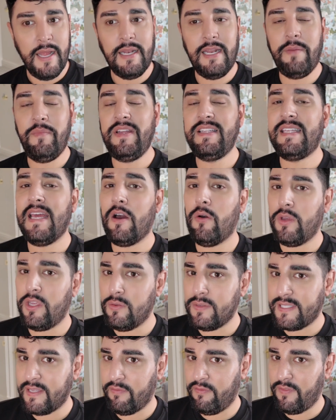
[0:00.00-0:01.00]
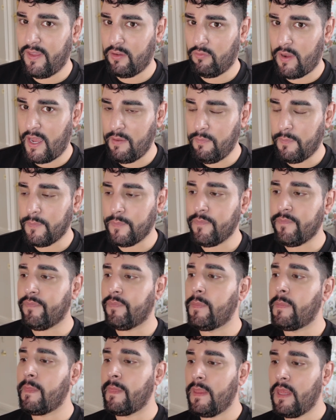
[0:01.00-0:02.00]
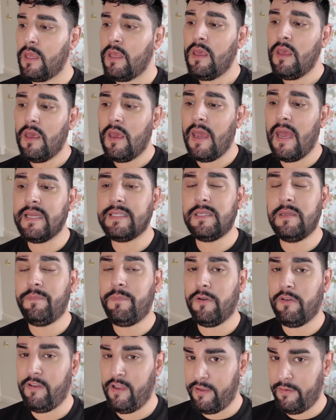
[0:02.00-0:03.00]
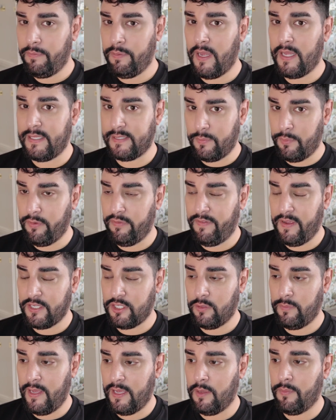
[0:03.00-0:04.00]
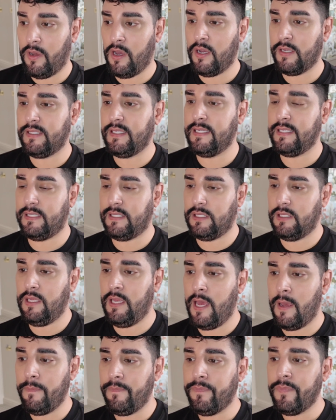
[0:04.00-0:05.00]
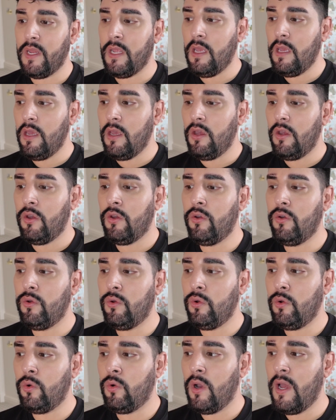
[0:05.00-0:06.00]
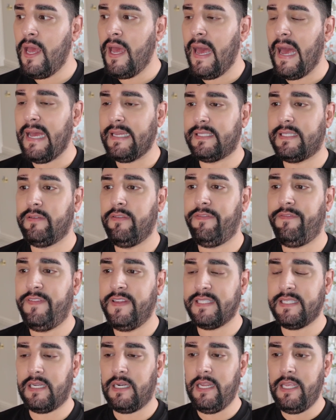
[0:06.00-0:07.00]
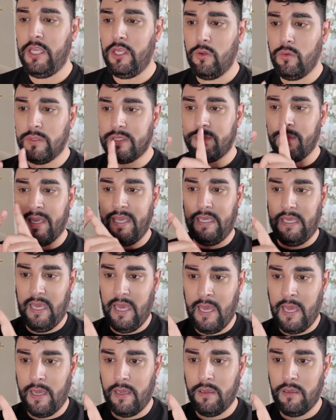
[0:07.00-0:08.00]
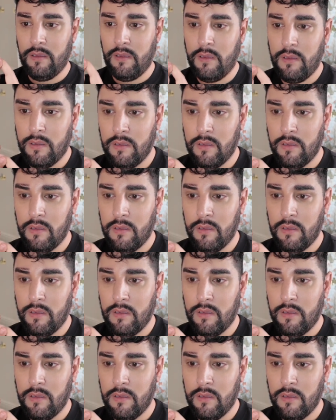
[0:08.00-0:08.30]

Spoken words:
Let me tell you something, right? As a professional makeup artist, who has to physically use my kit,